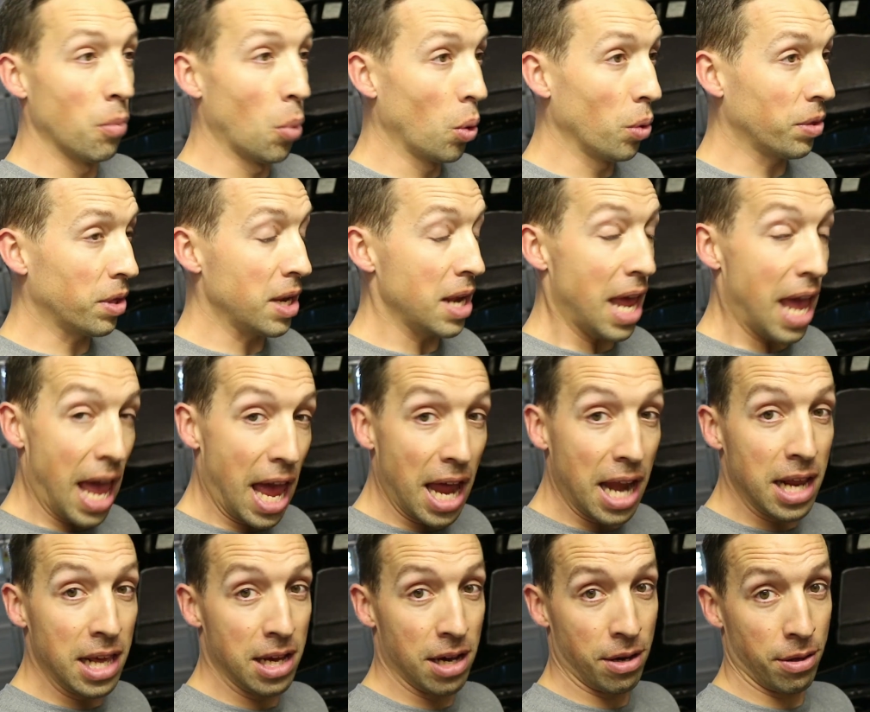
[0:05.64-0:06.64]
more than
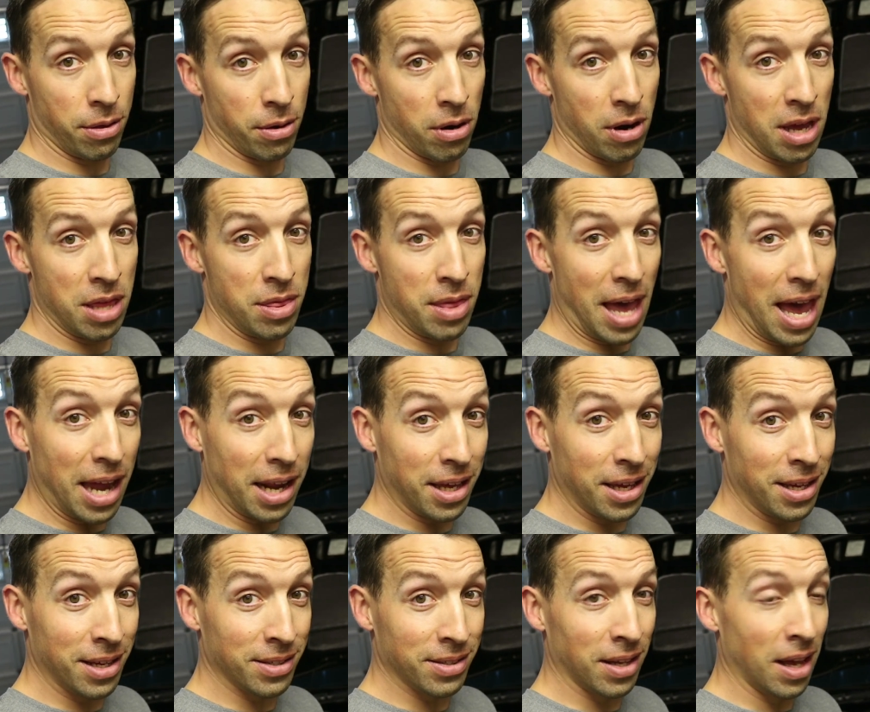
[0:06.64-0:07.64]
any other, and that
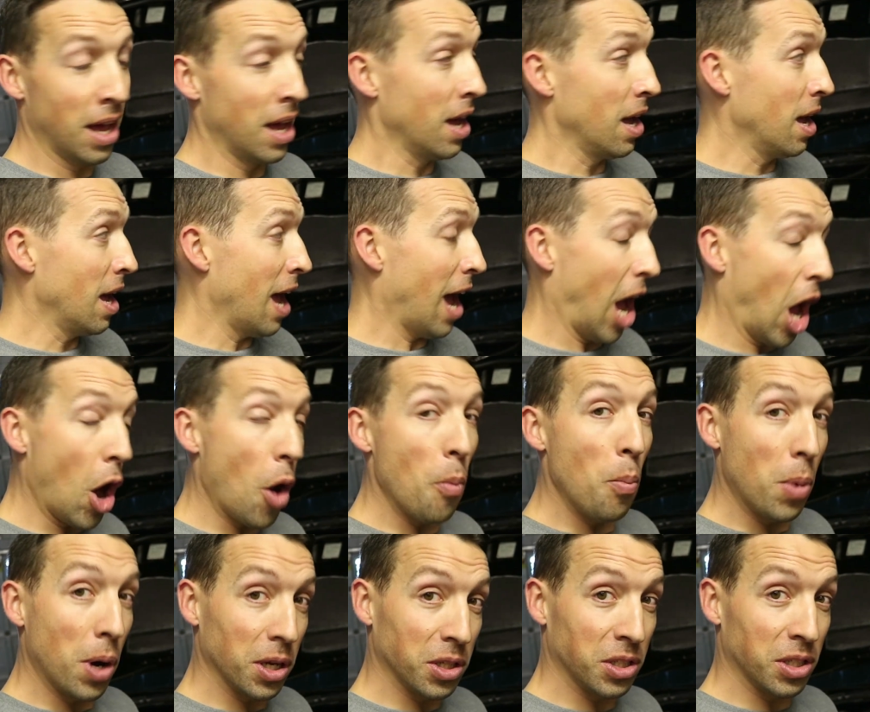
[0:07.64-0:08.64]
is, how
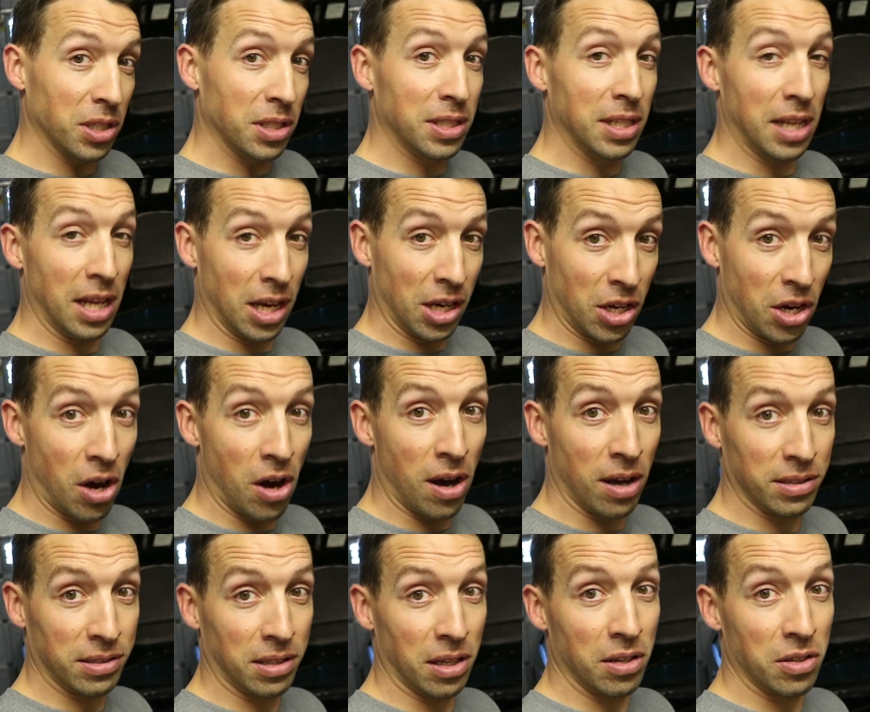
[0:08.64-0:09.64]
much did it
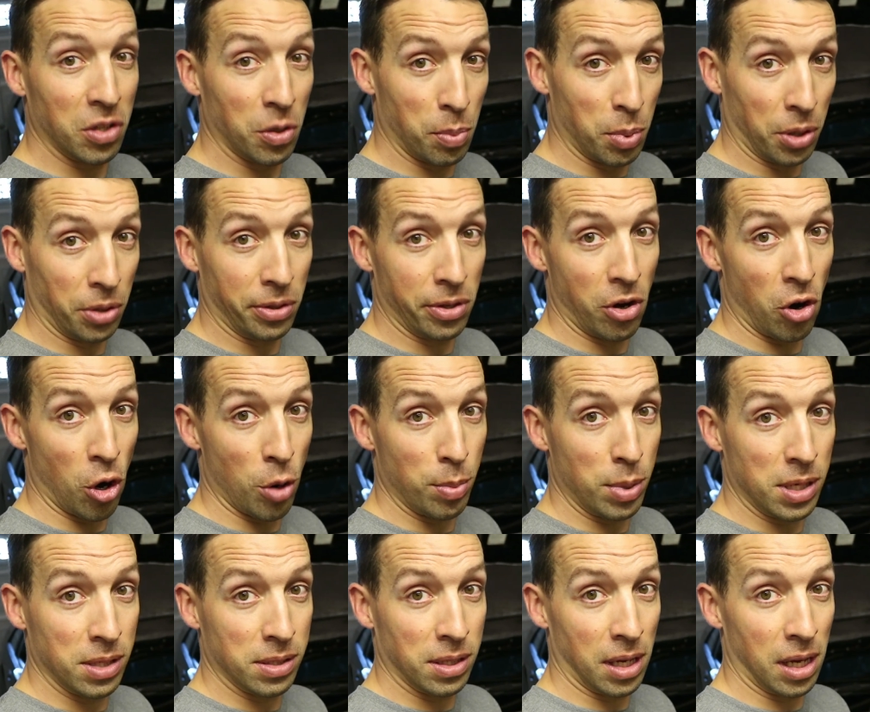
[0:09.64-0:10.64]
cost to build the
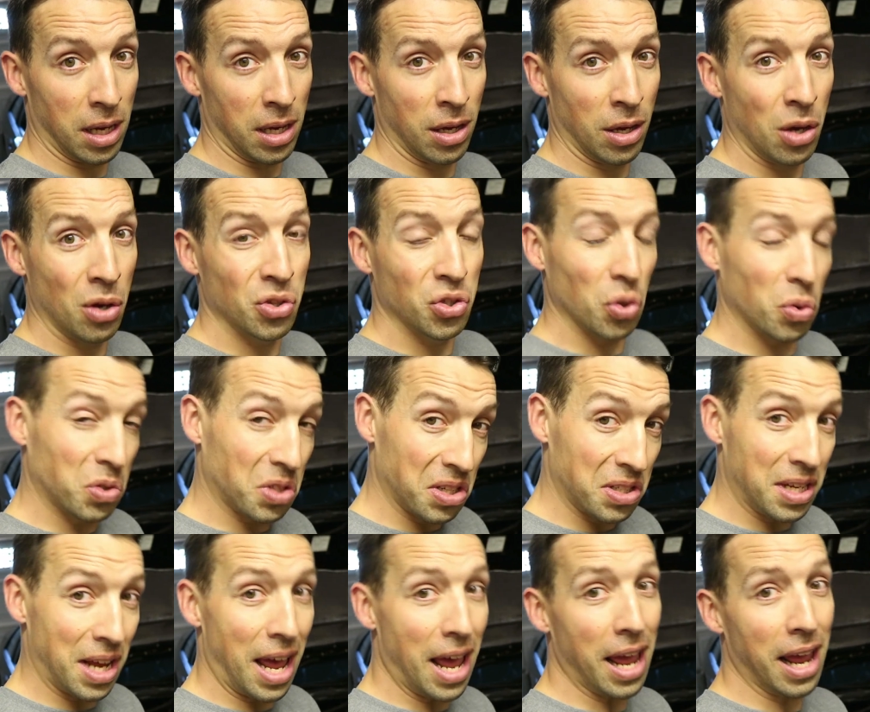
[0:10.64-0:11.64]
RBZ? So
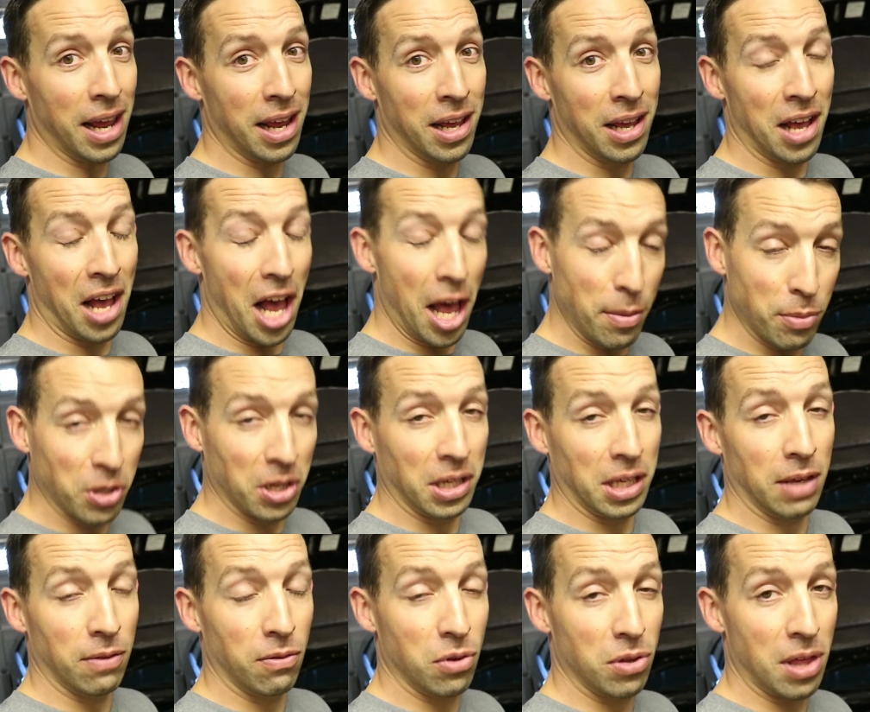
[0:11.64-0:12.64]
today, I'm going to
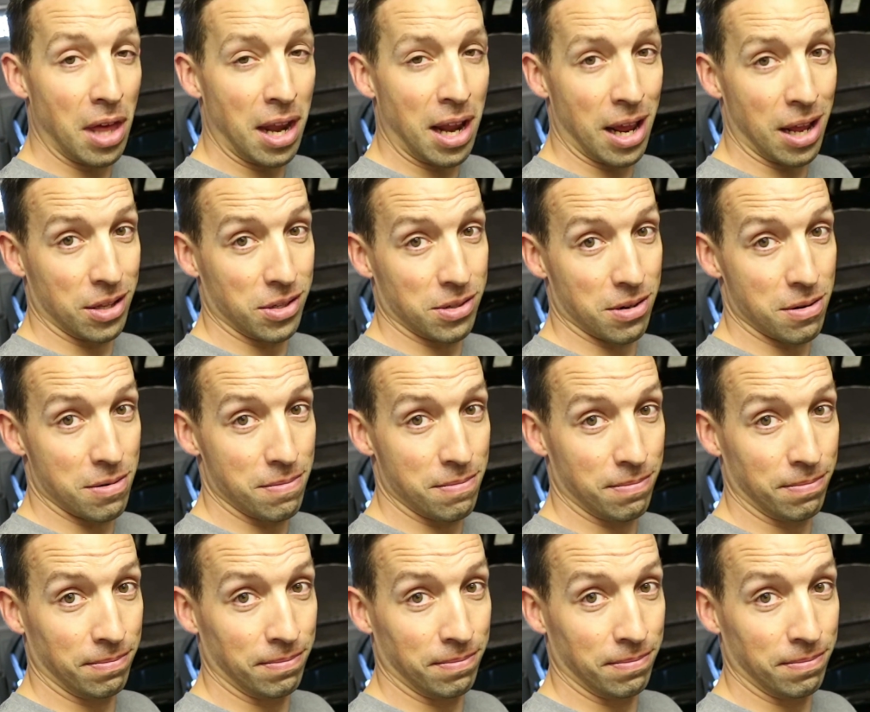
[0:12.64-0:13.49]
give you that answer.